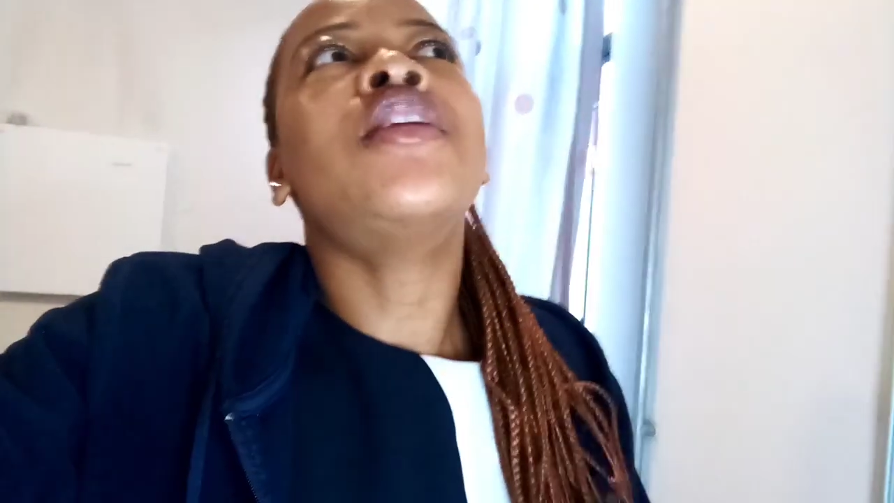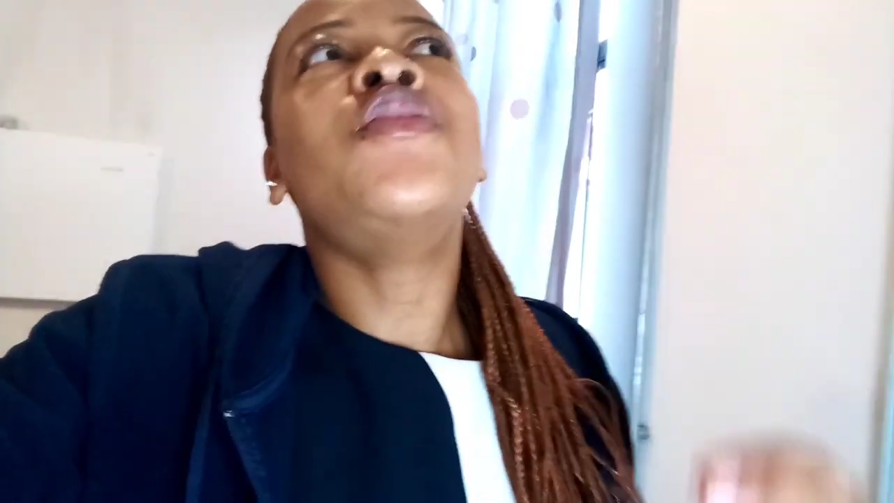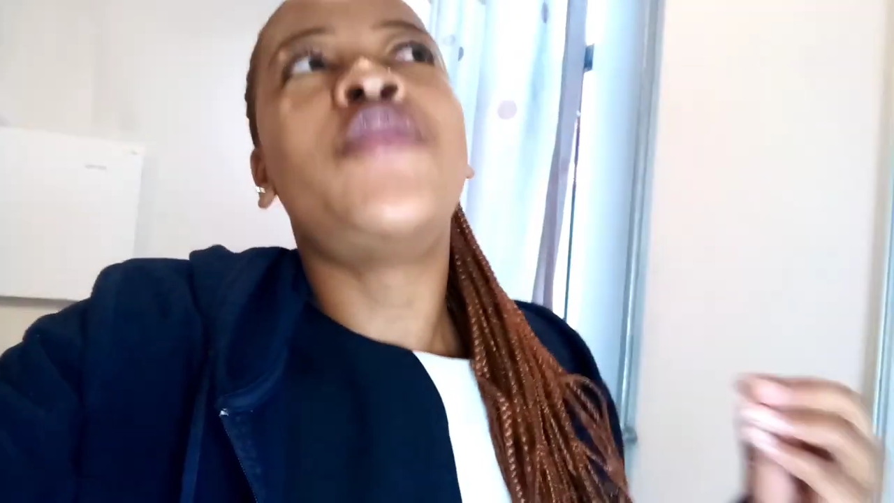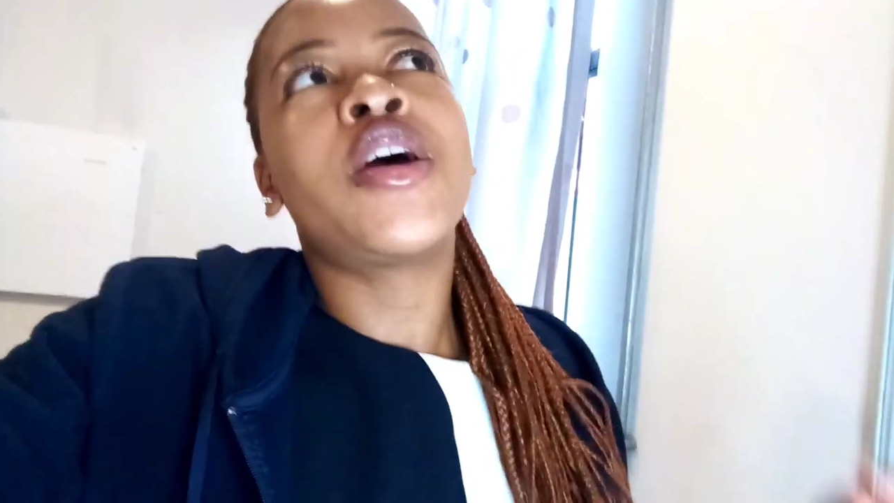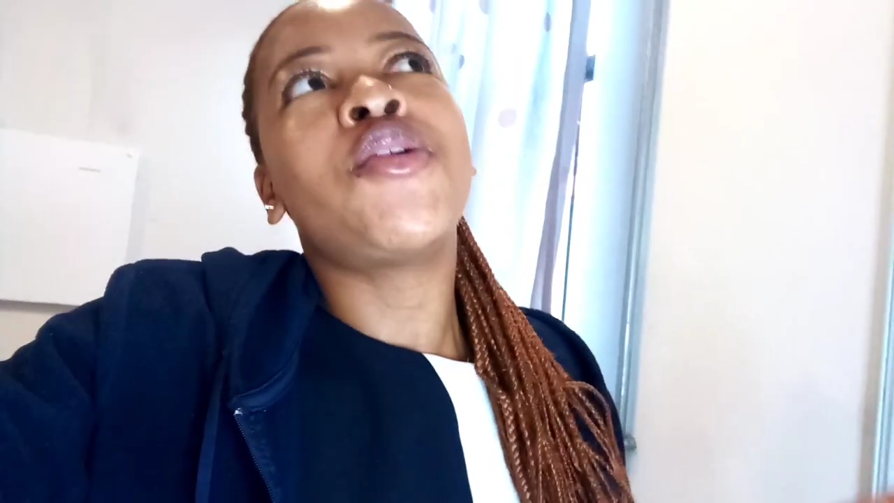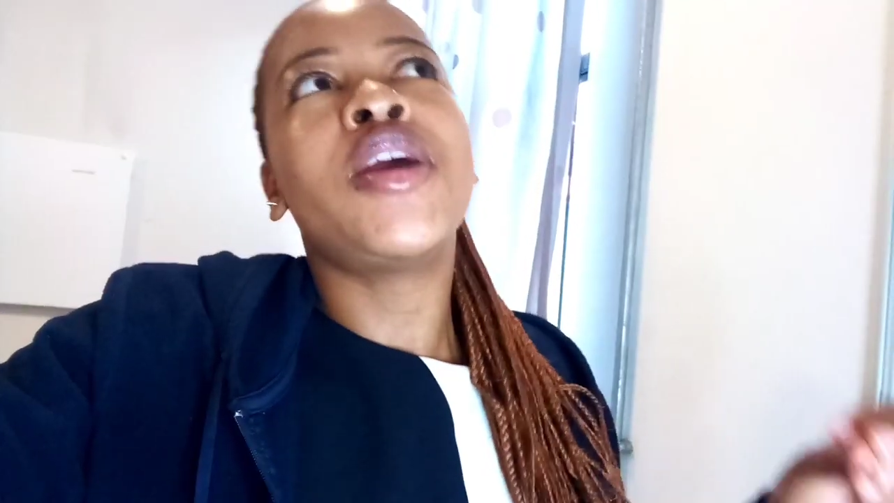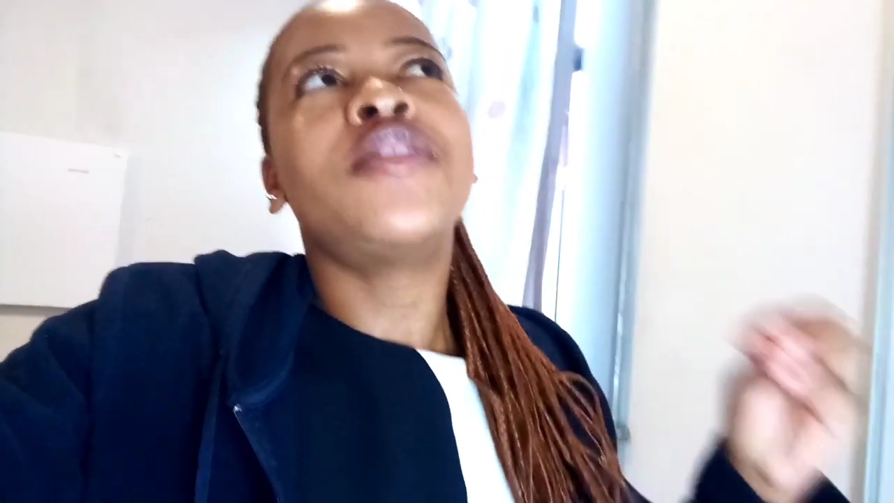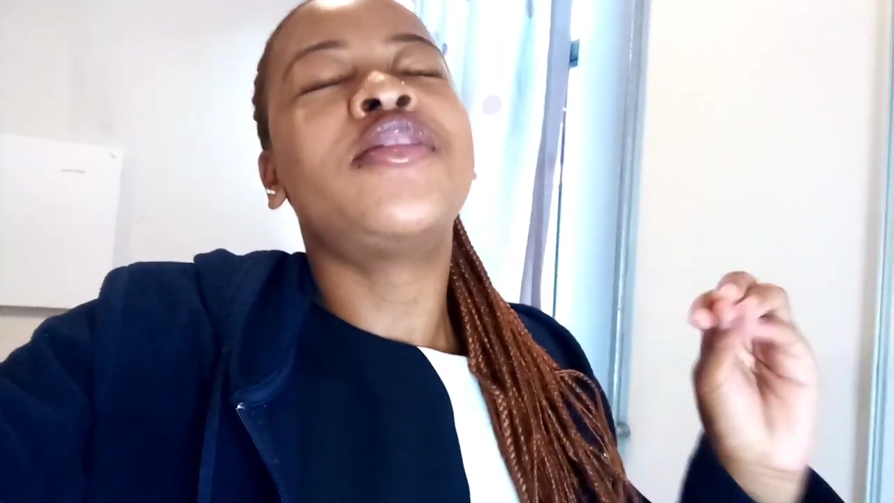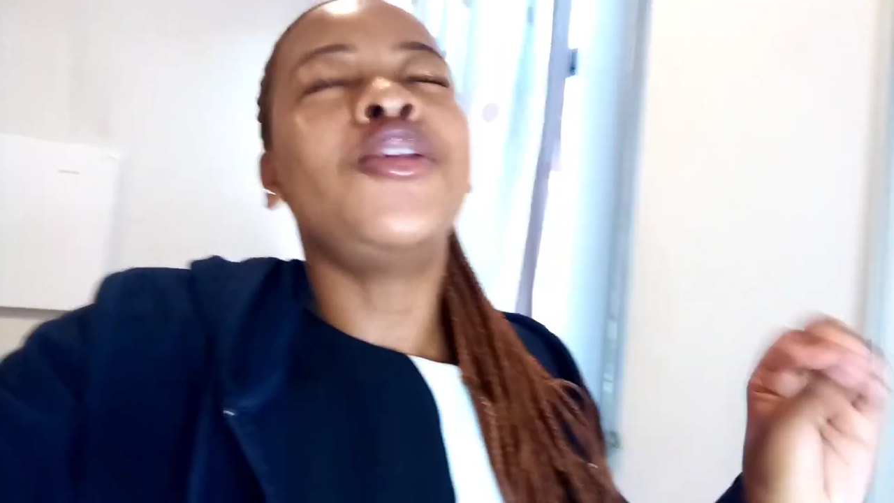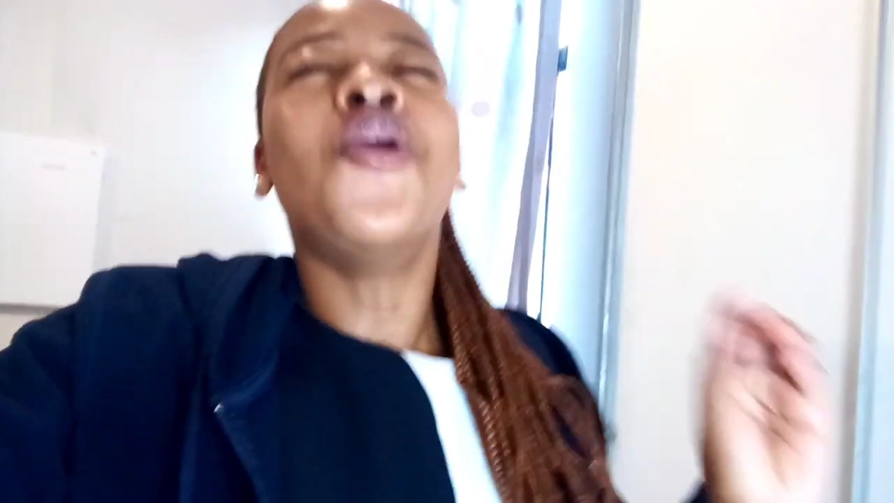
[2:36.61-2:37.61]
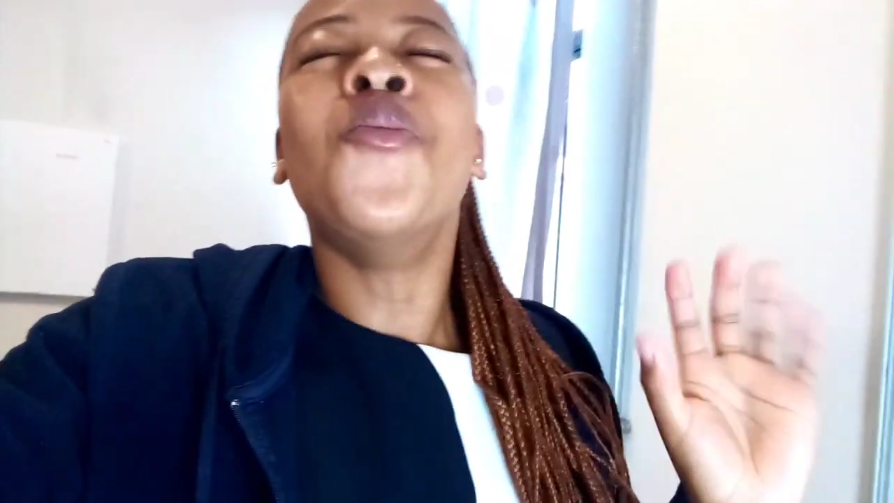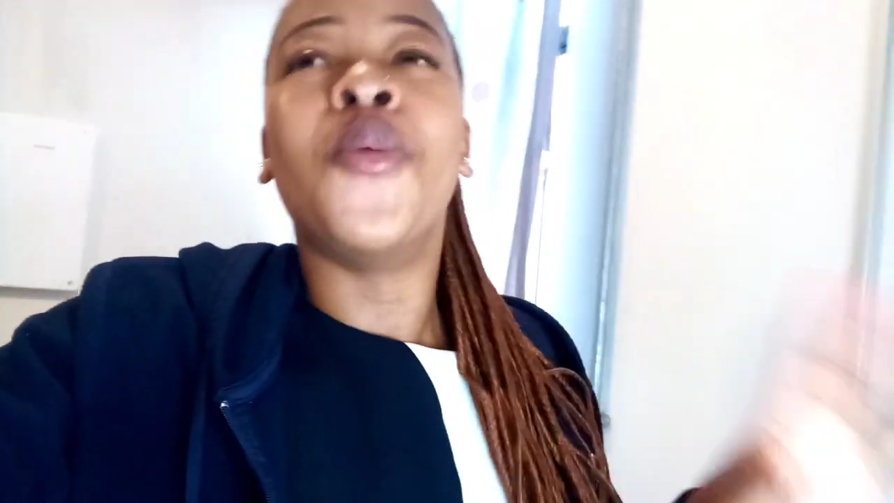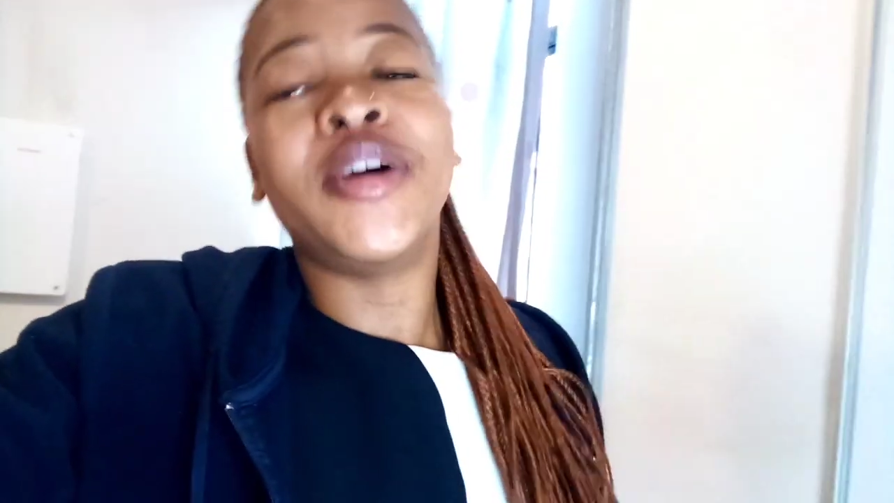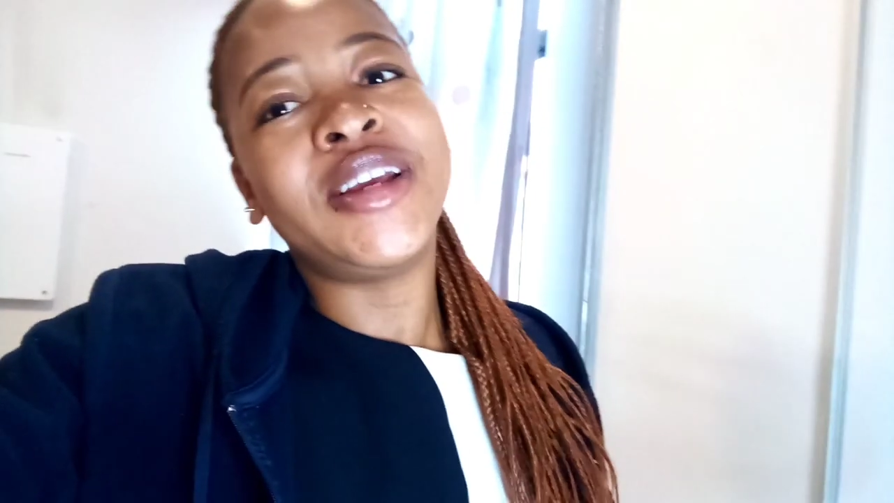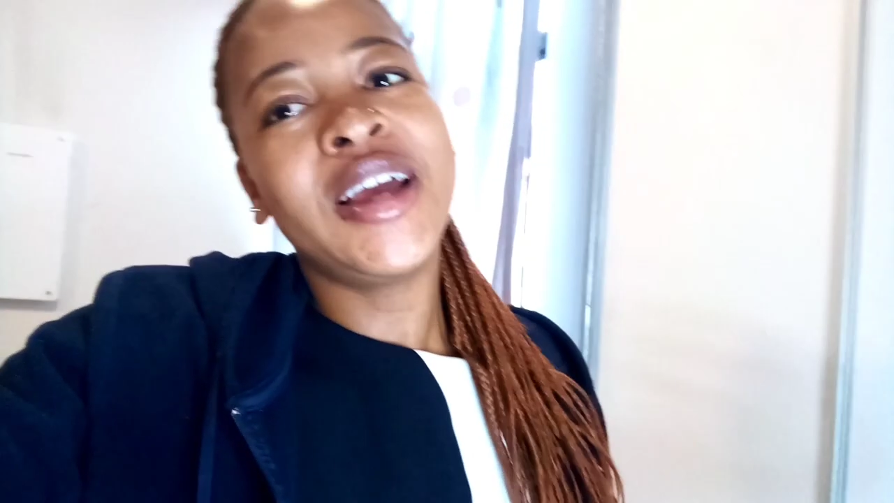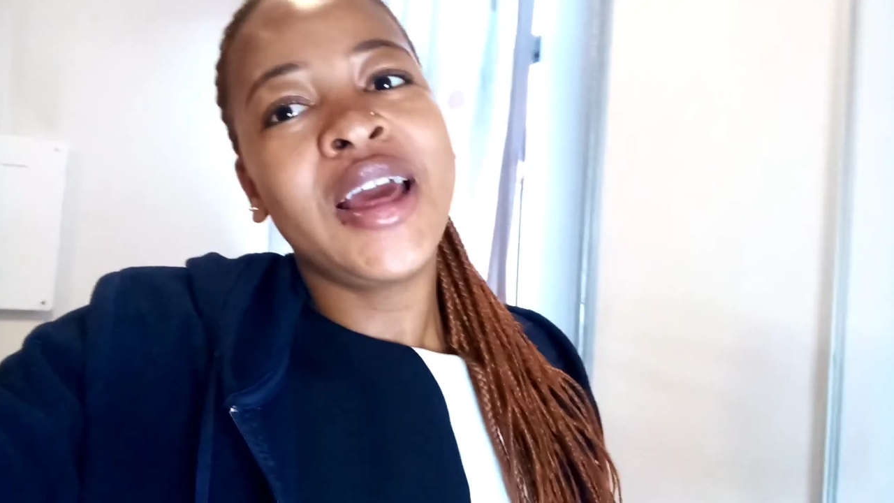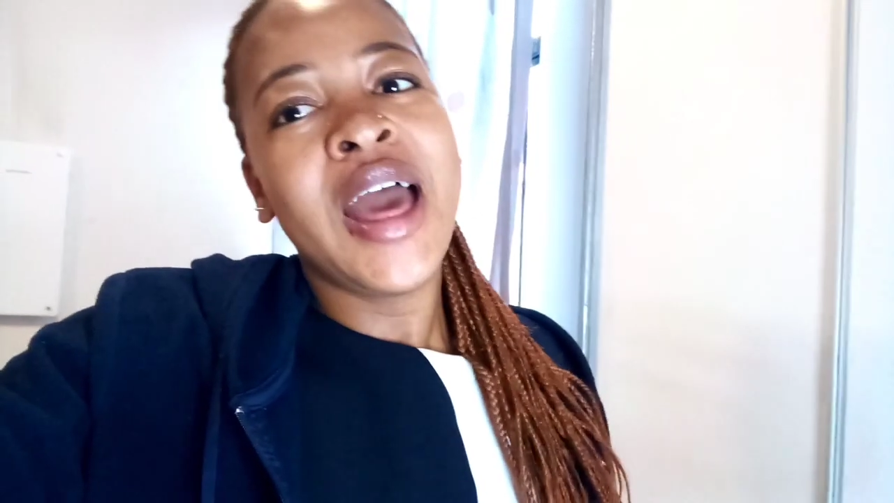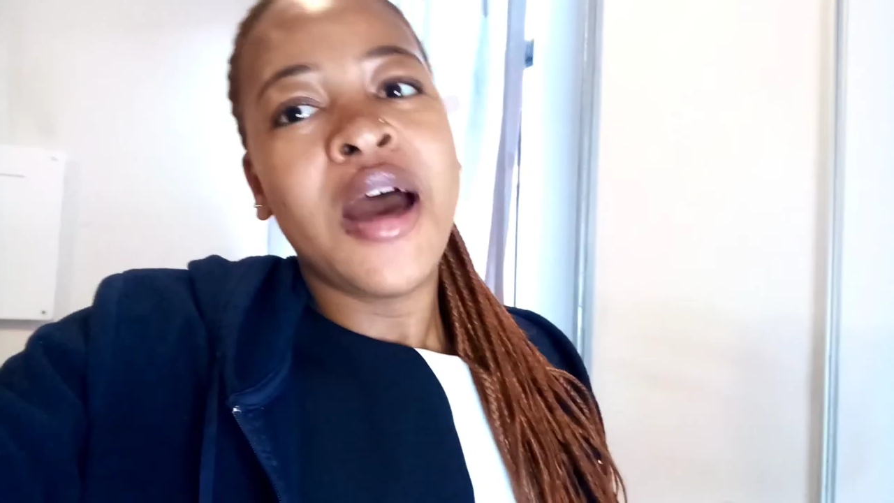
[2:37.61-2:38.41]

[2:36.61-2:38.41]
very slow morning.